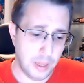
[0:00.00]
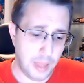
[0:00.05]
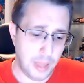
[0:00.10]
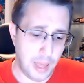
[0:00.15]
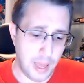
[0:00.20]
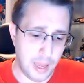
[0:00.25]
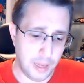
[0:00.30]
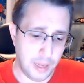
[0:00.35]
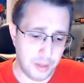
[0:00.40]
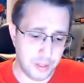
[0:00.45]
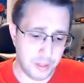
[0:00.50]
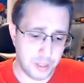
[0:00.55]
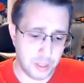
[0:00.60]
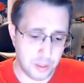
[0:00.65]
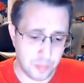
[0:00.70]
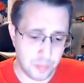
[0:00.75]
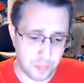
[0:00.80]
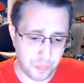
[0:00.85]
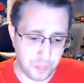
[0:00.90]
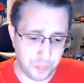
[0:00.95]
And
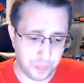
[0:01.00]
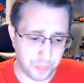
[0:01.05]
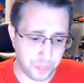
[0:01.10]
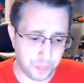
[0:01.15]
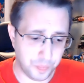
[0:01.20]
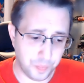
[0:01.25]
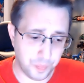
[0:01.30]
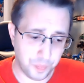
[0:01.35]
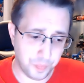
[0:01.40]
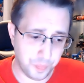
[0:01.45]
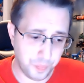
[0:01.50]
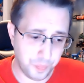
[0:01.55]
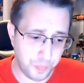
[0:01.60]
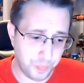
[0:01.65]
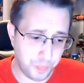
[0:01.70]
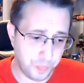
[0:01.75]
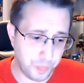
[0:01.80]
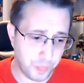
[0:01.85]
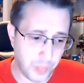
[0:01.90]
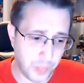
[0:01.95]

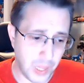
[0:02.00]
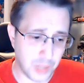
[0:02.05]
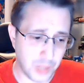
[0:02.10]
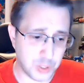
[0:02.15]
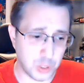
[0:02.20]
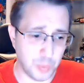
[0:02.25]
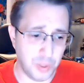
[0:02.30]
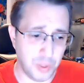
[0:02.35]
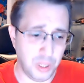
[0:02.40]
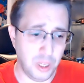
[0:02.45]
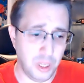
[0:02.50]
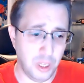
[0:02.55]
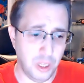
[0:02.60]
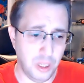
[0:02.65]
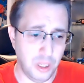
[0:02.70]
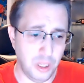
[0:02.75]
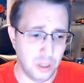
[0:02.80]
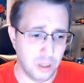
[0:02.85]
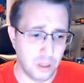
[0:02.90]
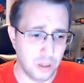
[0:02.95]
yeah, some of
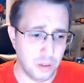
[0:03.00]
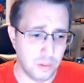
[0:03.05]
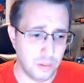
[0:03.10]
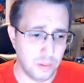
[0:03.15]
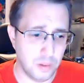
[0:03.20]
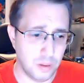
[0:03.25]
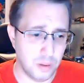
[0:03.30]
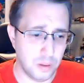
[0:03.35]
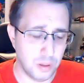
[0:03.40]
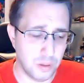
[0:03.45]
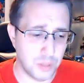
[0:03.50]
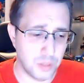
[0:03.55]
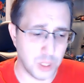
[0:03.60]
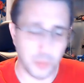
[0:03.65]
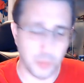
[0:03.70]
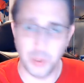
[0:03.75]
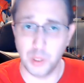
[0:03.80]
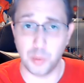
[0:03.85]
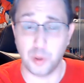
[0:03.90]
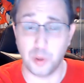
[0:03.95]
the
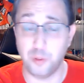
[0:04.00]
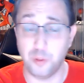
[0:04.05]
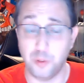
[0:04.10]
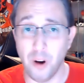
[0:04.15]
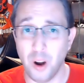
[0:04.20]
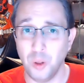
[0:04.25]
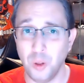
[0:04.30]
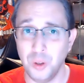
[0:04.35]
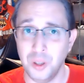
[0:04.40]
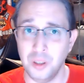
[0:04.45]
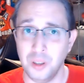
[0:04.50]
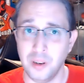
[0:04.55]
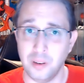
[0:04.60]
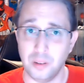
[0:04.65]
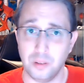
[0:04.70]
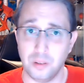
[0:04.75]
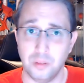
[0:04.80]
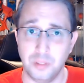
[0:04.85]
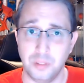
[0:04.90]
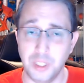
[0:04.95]
McFarlane
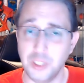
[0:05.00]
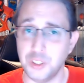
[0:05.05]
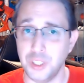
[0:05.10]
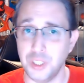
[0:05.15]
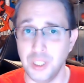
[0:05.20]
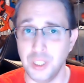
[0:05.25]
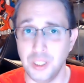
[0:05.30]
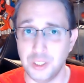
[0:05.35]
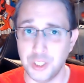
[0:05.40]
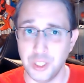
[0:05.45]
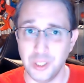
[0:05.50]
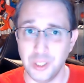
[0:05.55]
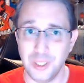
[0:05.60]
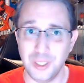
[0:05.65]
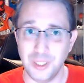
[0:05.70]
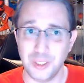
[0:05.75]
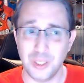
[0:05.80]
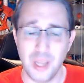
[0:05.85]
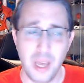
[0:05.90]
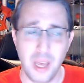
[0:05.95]
DC
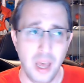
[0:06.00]
series,